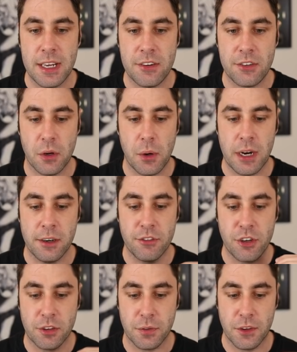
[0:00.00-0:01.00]
easier one
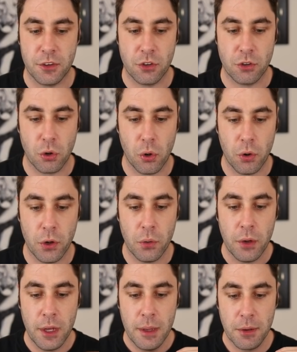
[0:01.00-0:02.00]
just for this
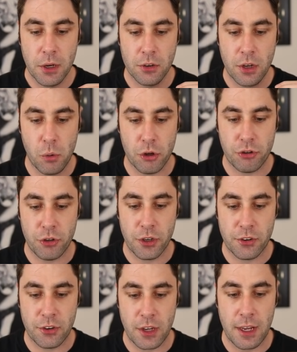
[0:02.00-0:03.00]
tutorial, because I want you
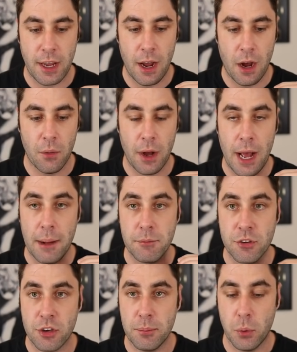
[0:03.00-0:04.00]
to see how
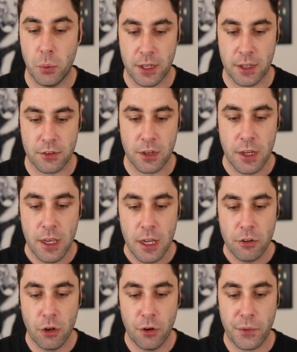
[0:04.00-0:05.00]
um, simple it is.
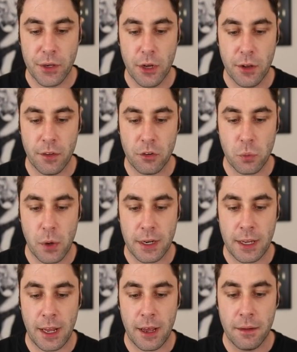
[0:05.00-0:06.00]
So if we go to this one
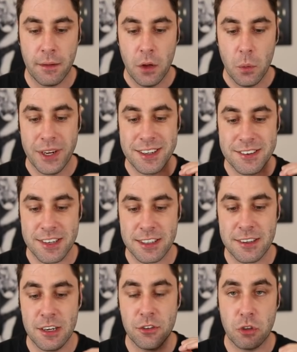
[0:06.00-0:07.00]
here, we get
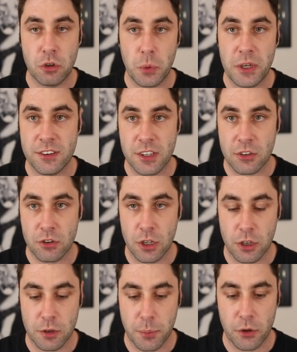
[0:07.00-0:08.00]
six hundred twenty-six
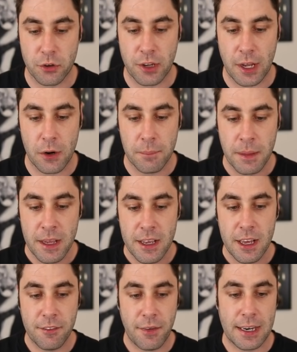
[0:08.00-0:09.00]
dollars per sale.
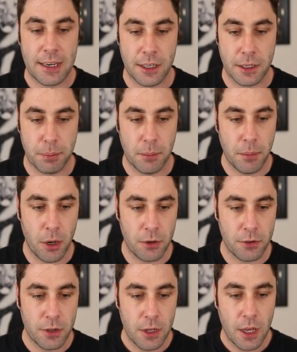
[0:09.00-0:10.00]
If I click
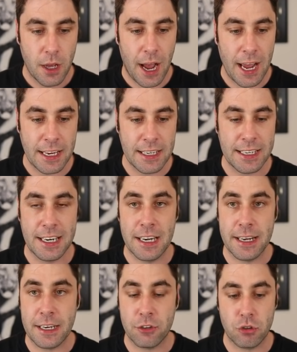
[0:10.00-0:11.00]
promote, I can get a
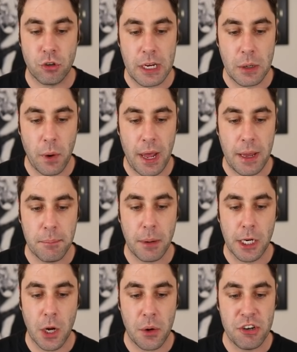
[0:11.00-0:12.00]
link straight away
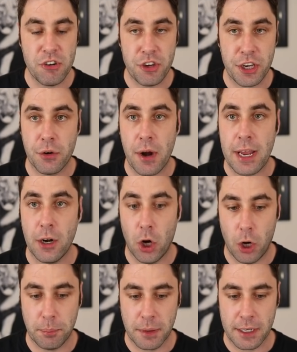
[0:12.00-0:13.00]
by going generate
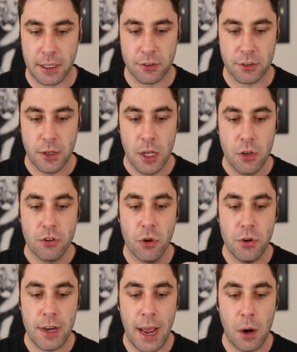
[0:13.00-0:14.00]
hop links.
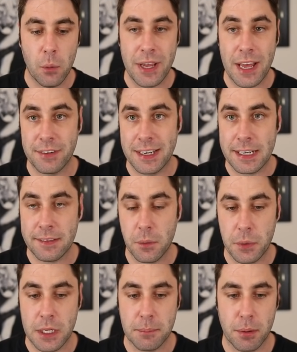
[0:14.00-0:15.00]
So now we have a link that
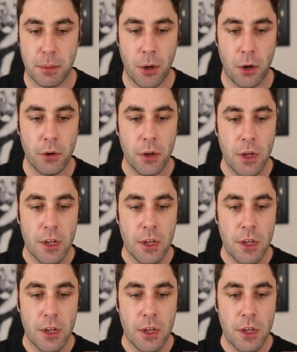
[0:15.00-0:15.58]
we can promote.